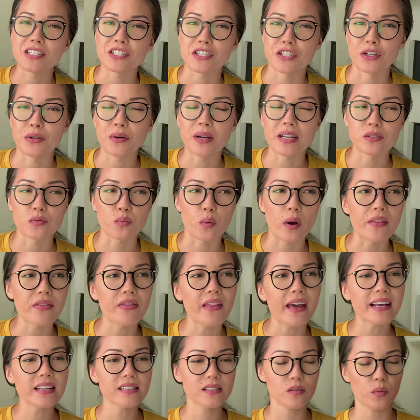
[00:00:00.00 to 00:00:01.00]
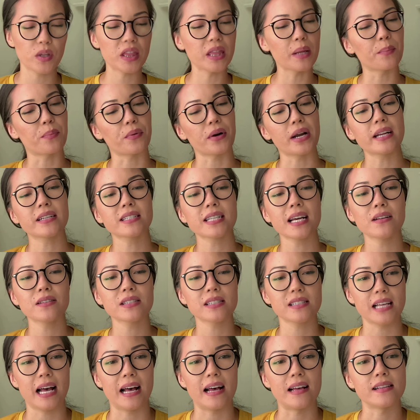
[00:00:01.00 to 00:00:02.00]
too is when the breakdown
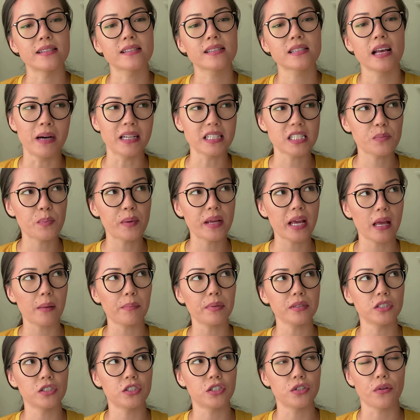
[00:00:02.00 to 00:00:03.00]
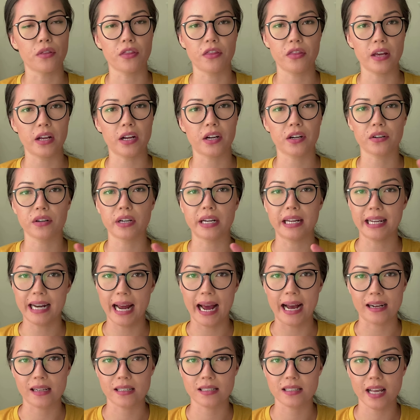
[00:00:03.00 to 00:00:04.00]
says must be able to do thick Korean
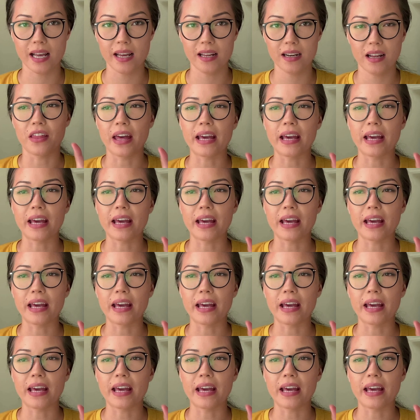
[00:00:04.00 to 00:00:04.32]
accent,